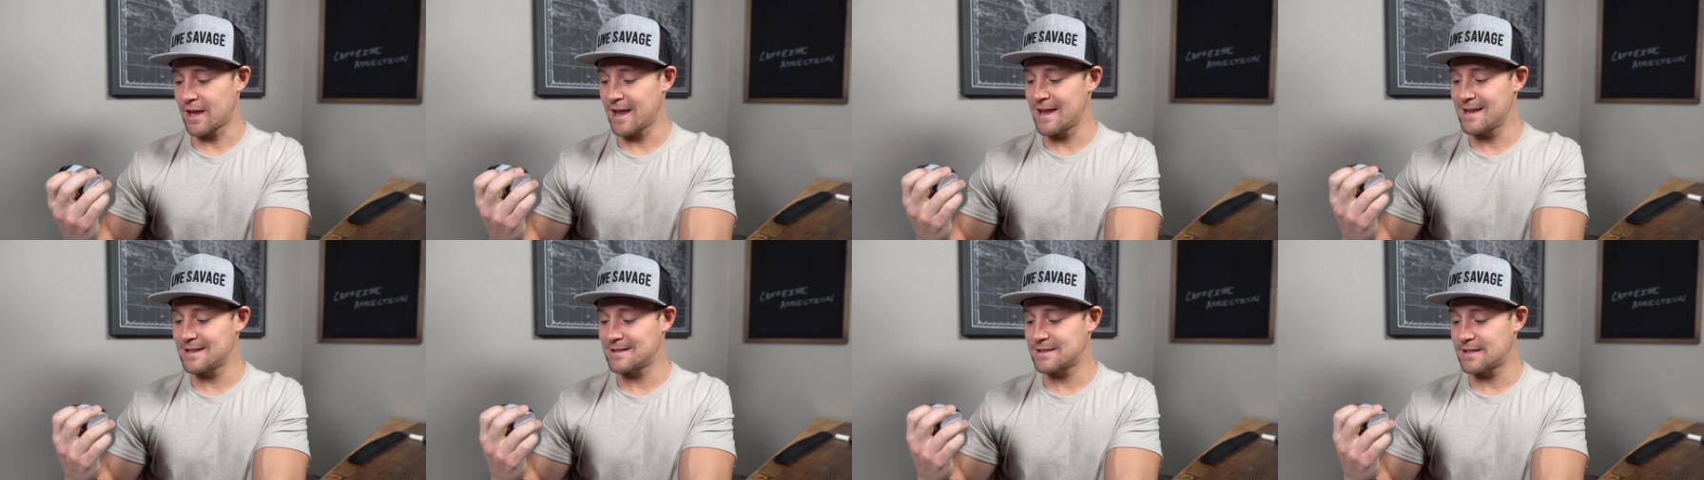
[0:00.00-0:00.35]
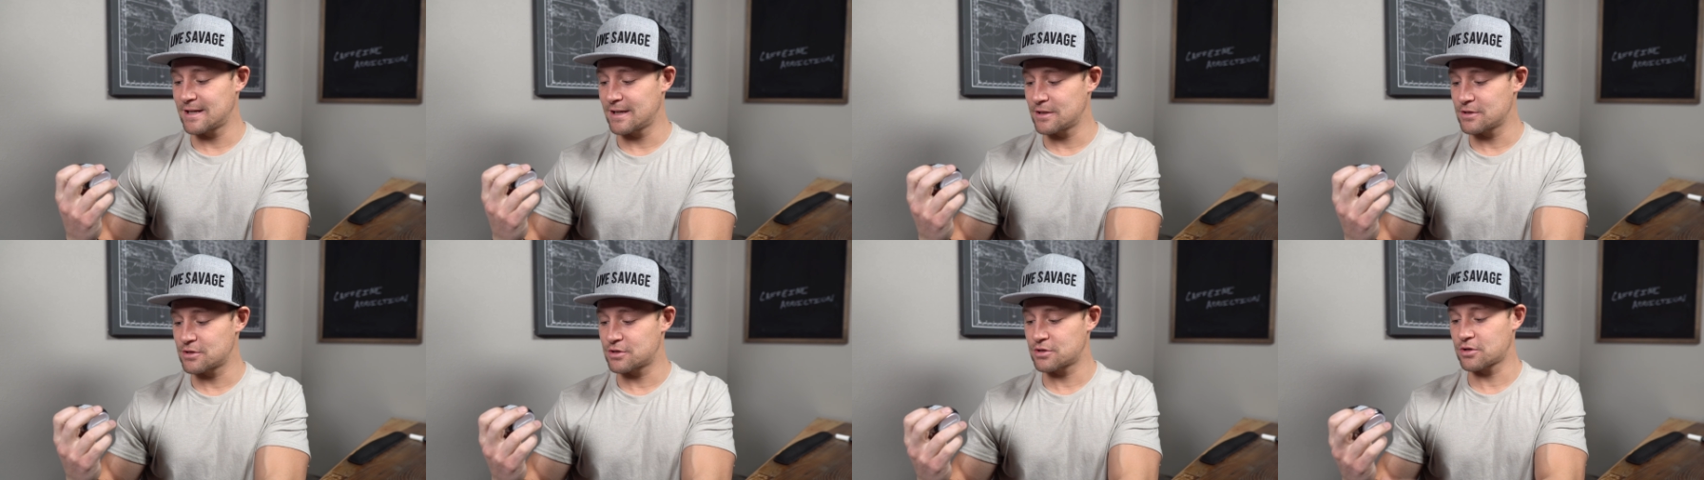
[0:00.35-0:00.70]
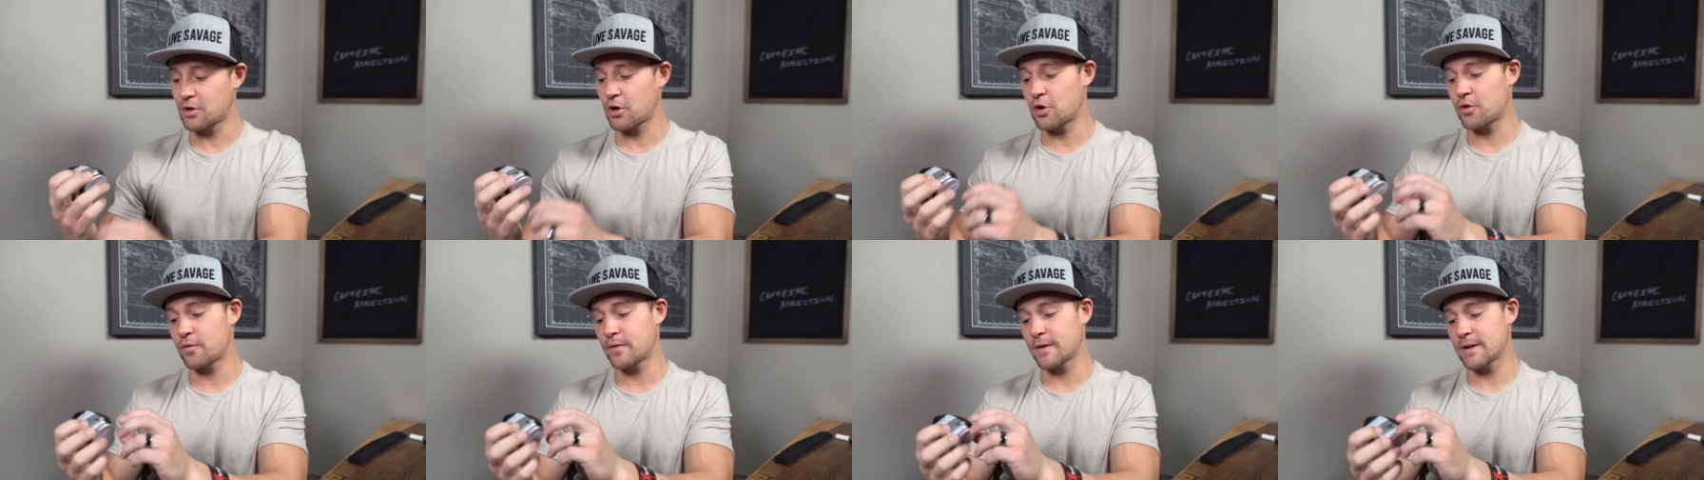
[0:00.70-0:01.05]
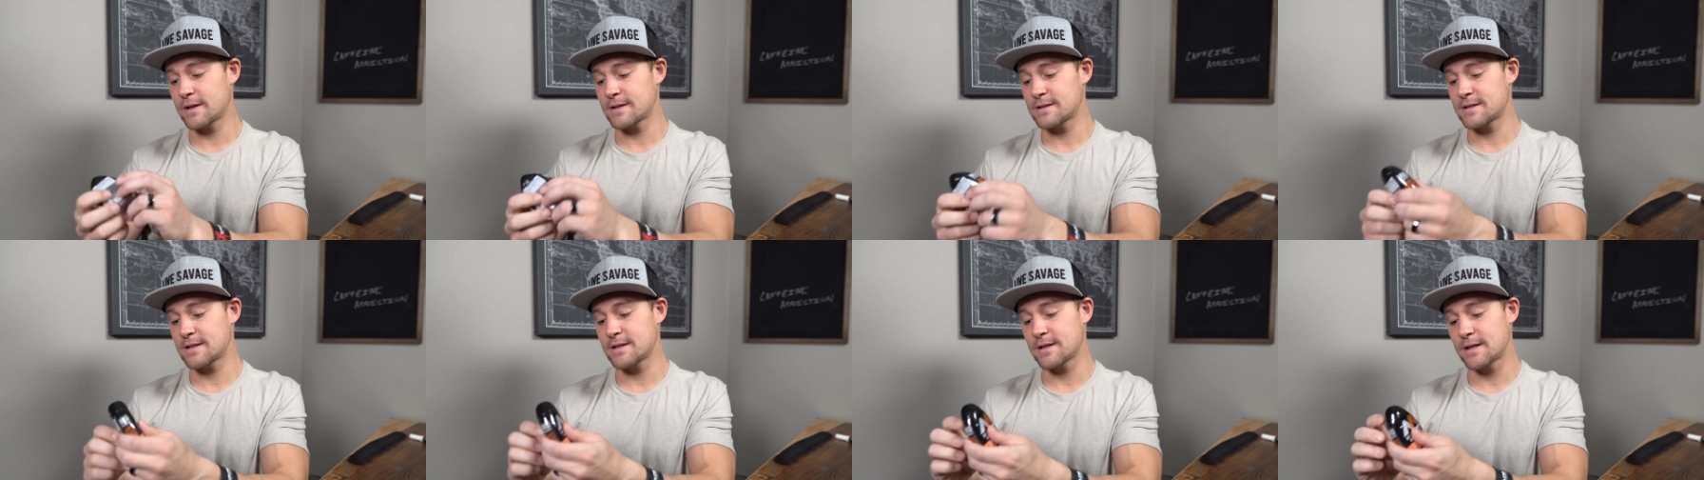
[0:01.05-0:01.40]
18
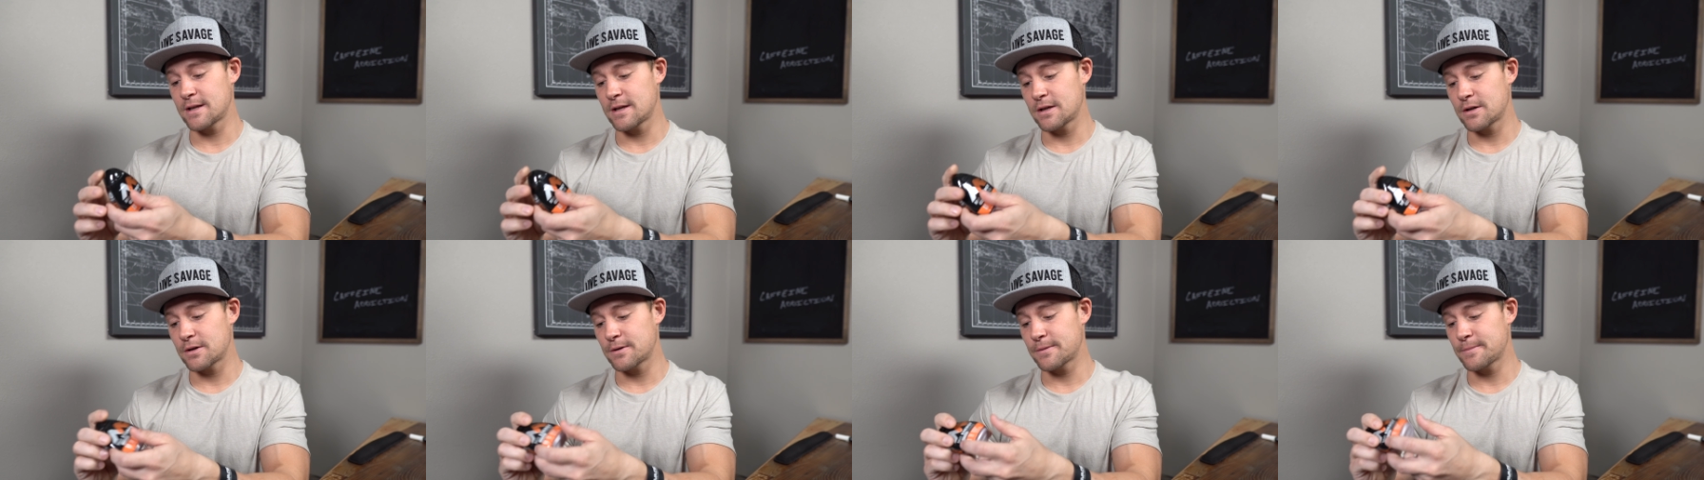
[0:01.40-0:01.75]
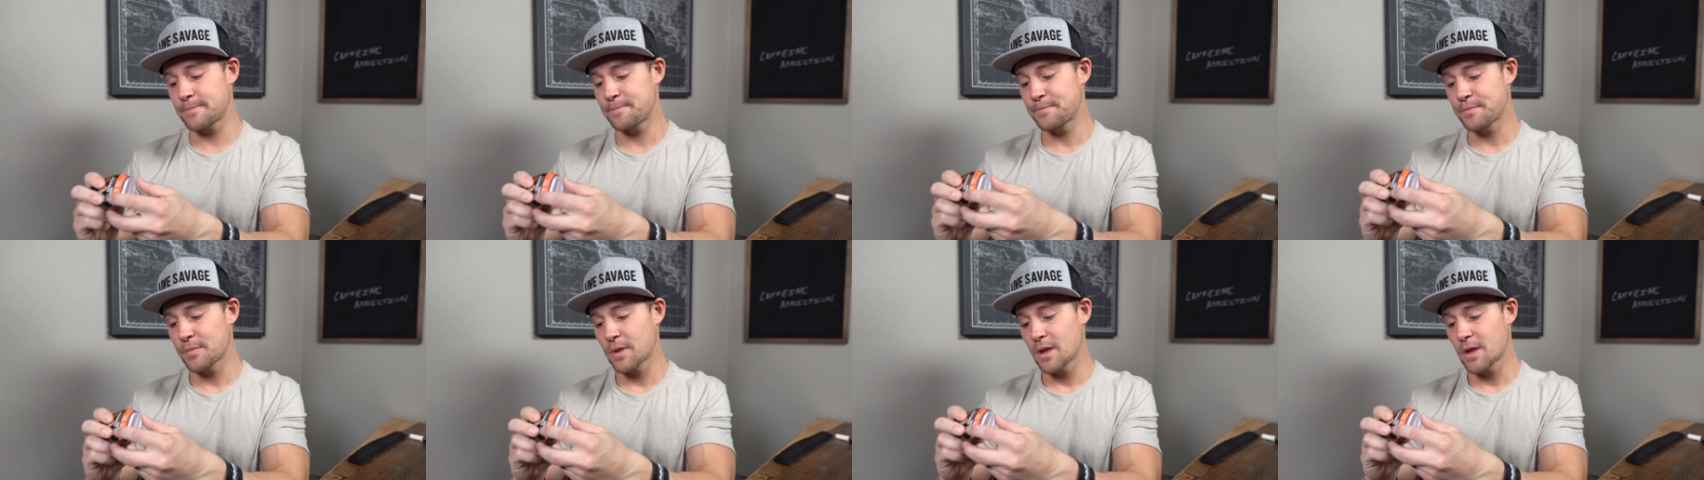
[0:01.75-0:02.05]
servings in here.